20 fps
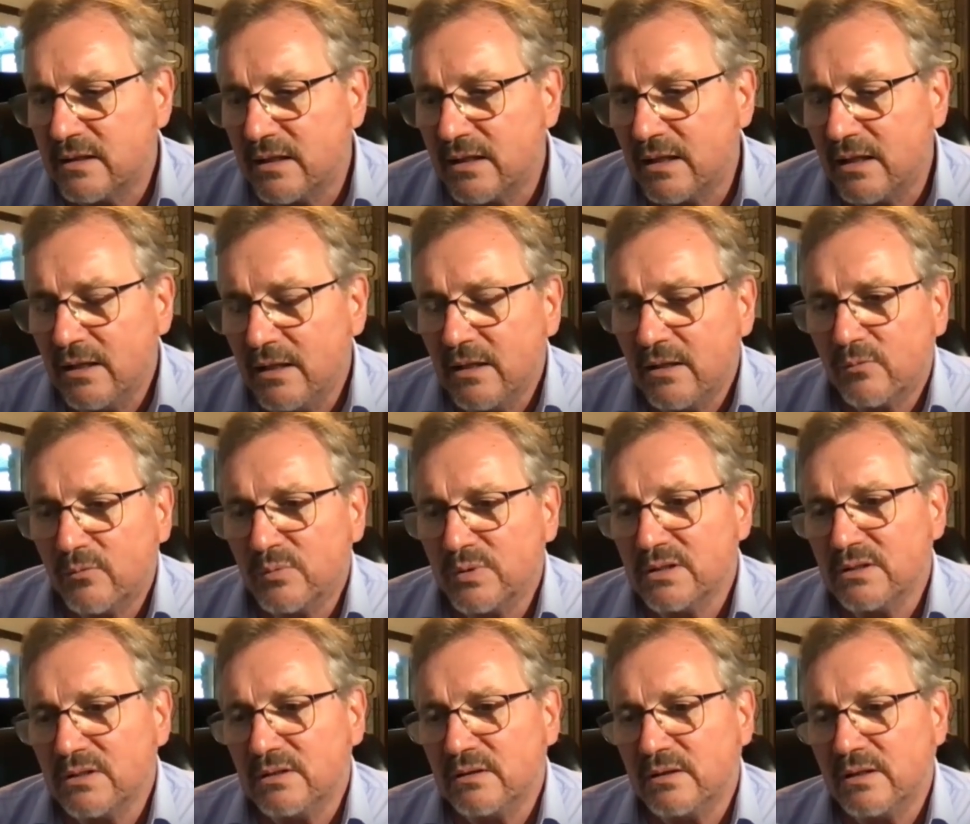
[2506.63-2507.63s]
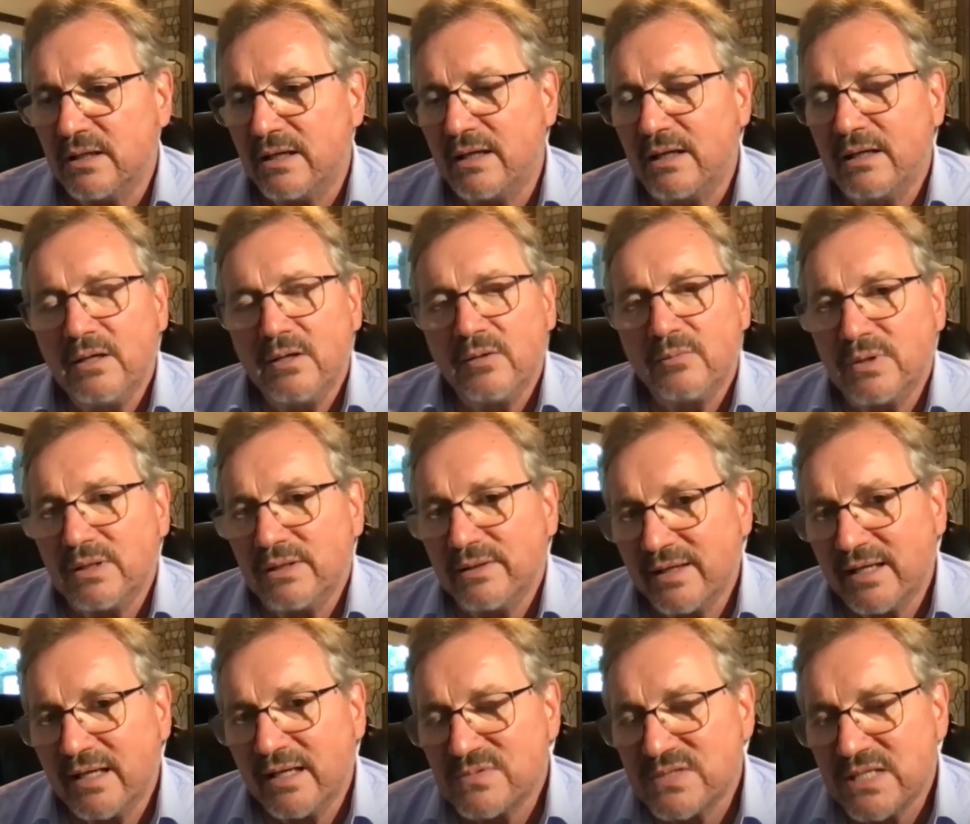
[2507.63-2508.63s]
Uh, real uh, real
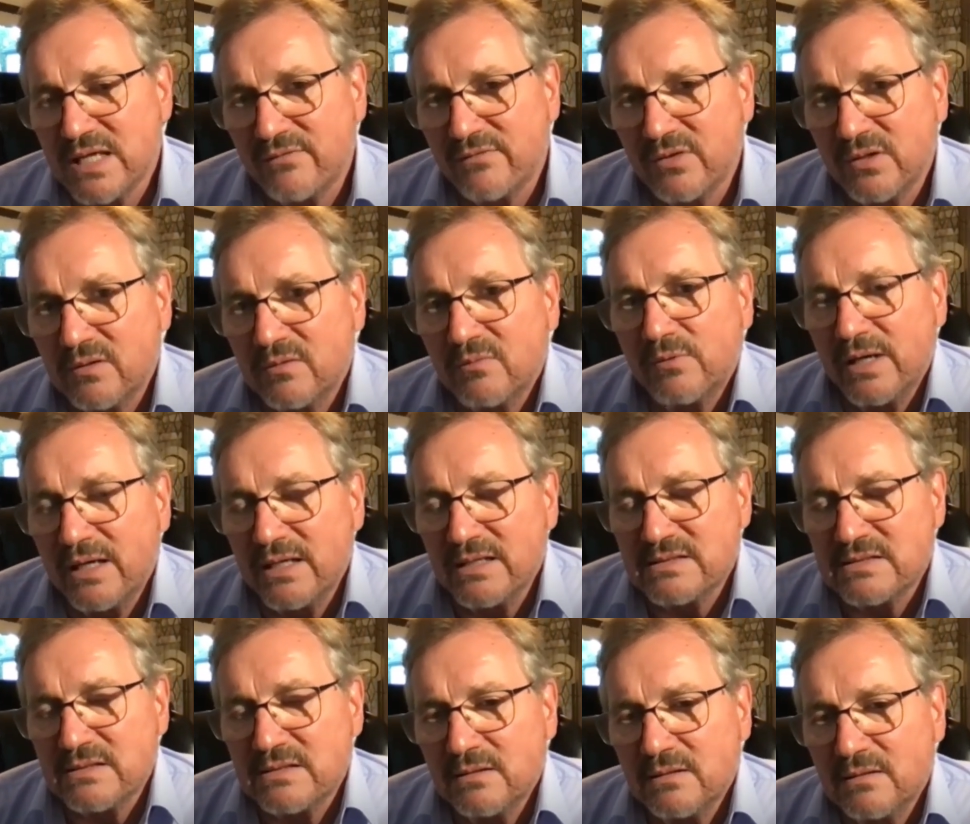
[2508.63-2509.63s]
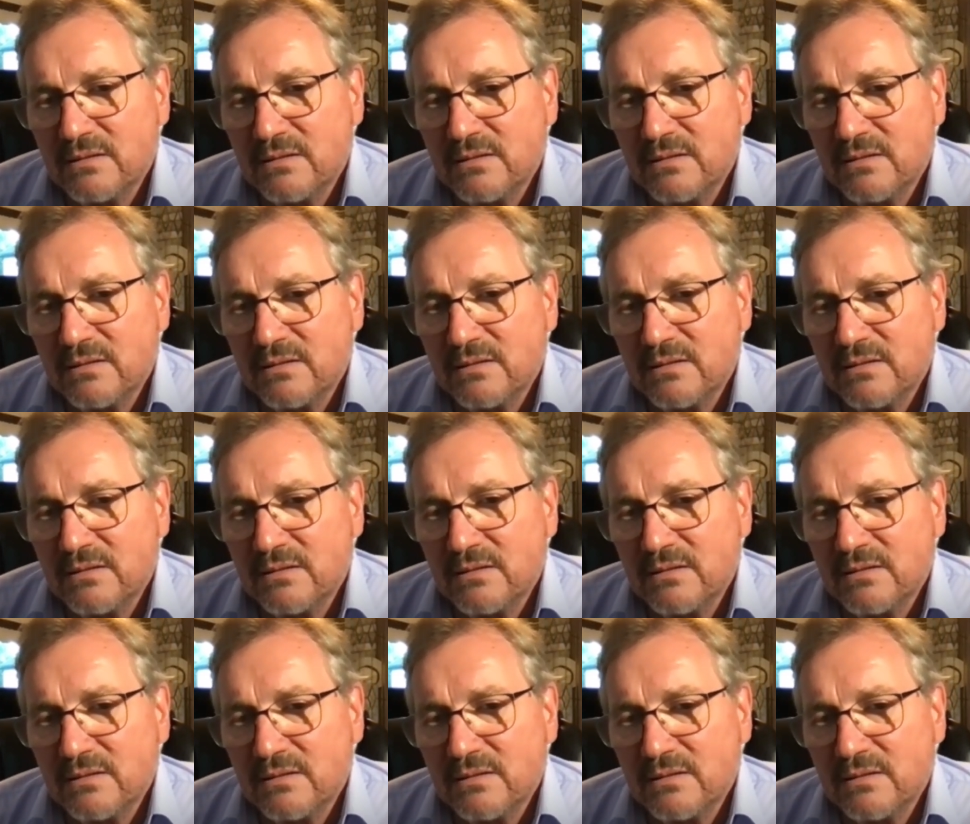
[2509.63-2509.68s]
incomes haven't raised.